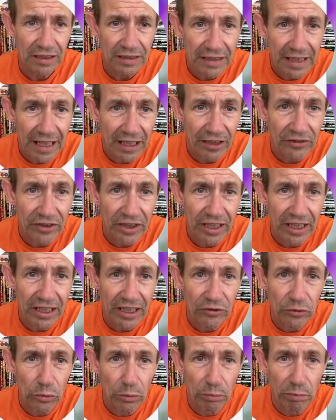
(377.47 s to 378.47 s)
down
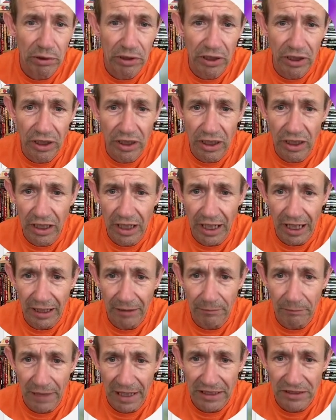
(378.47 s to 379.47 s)
here to blur
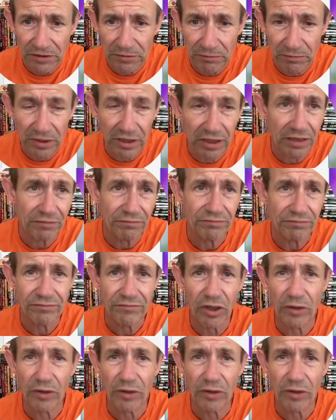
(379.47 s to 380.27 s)
and maximum blur.